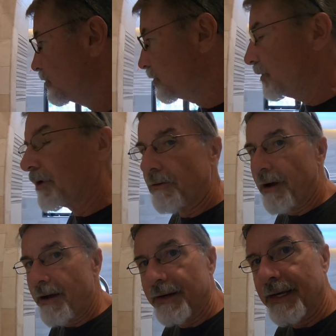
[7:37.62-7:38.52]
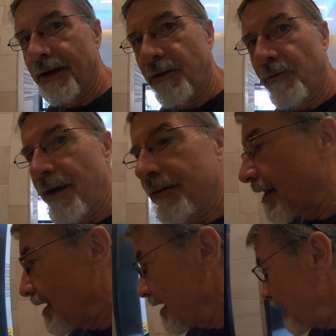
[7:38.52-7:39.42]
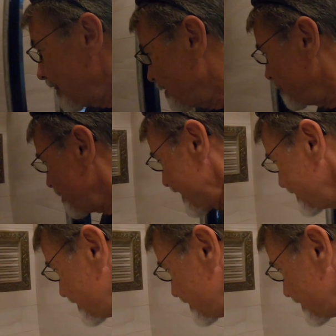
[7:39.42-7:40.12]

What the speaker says: do the grouting around the base